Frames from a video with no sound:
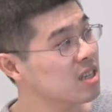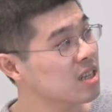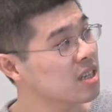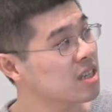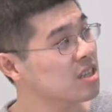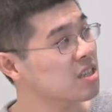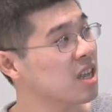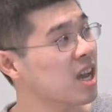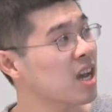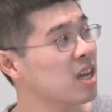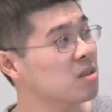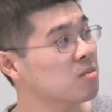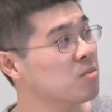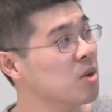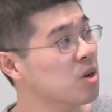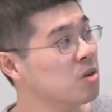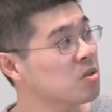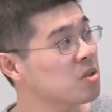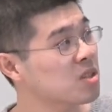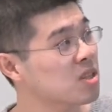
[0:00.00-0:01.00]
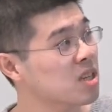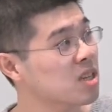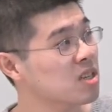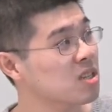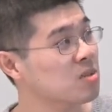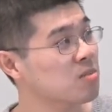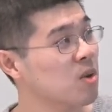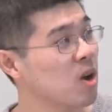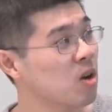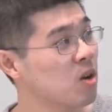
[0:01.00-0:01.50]
is at most a
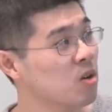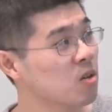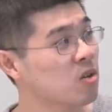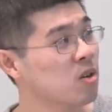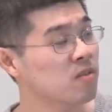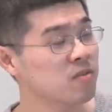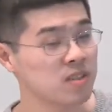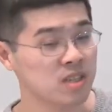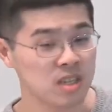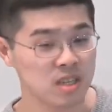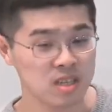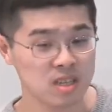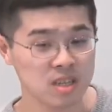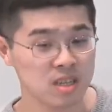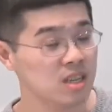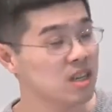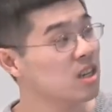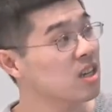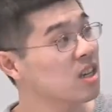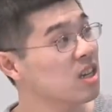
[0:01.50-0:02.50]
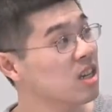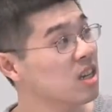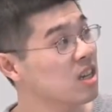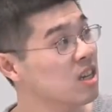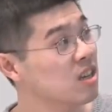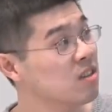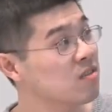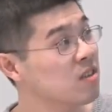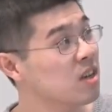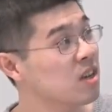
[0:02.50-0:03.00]
small o of t,
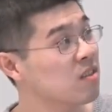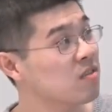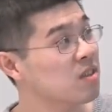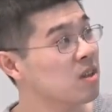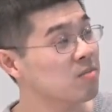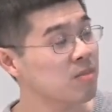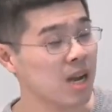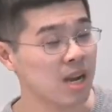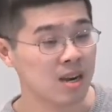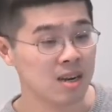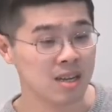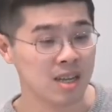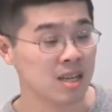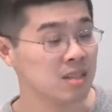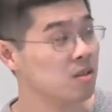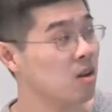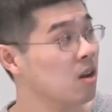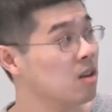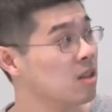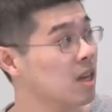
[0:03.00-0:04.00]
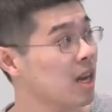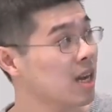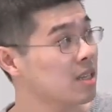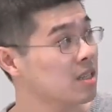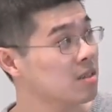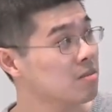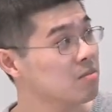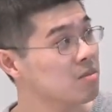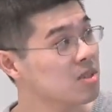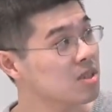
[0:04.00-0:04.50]
even if the buyer gets all the
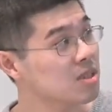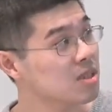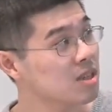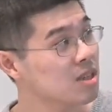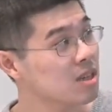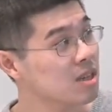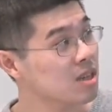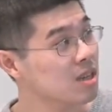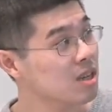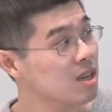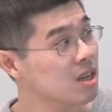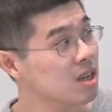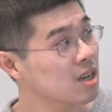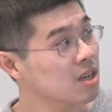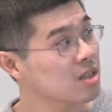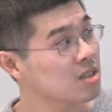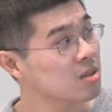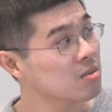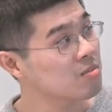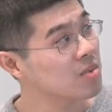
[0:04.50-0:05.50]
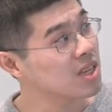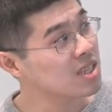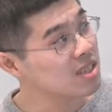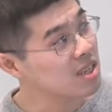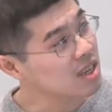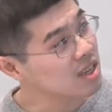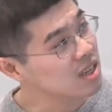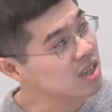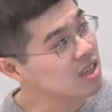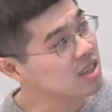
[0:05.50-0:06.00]
items. So
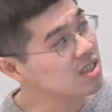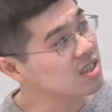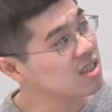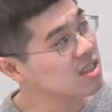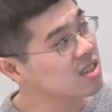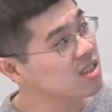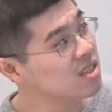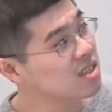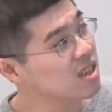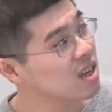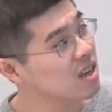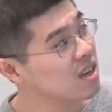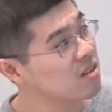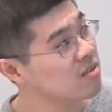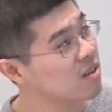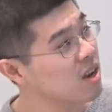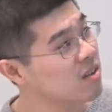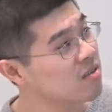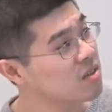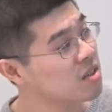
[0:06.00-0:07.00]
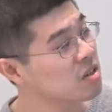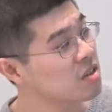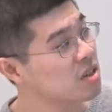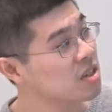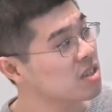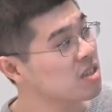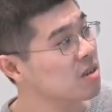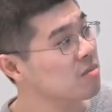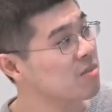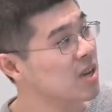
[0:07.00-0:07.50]
basically, this uh, revenue
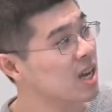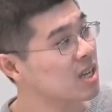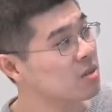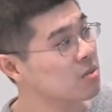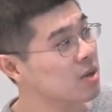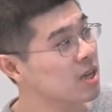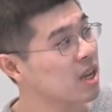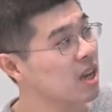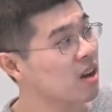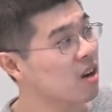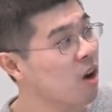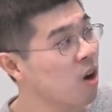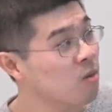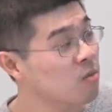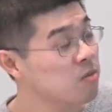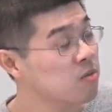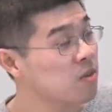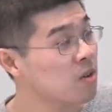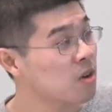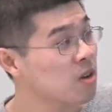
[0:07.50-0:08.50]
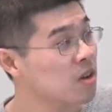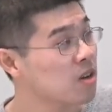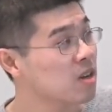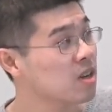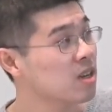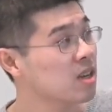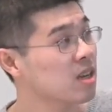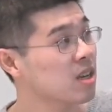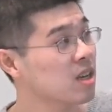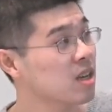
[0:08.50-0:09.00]
is the best we can hope for,
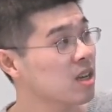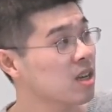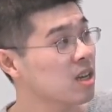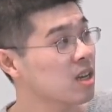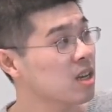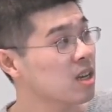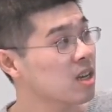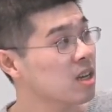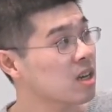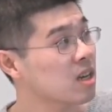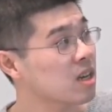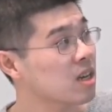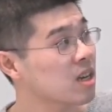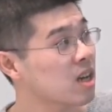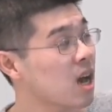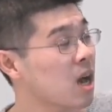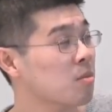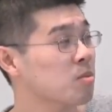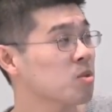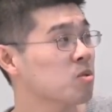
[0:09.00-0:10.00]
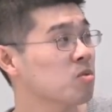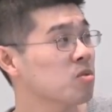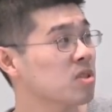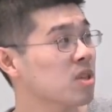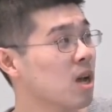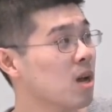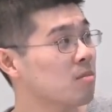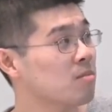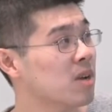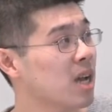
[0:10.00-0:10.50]
uh, up to
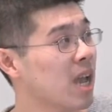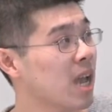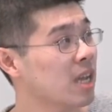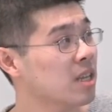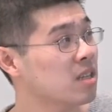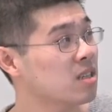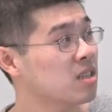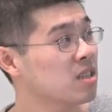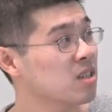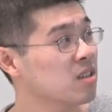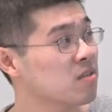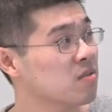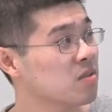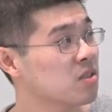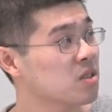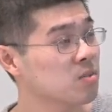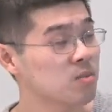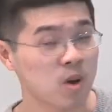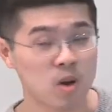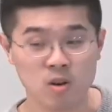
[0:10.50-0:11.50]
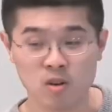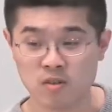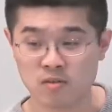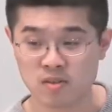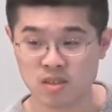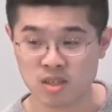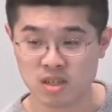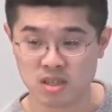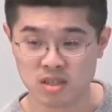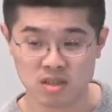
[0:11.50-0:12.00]
some additive small o of
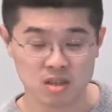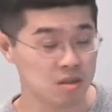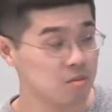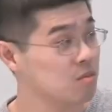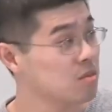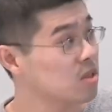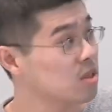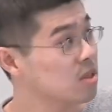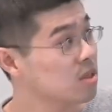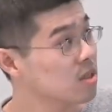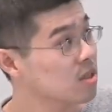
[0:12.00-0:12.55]
t terms.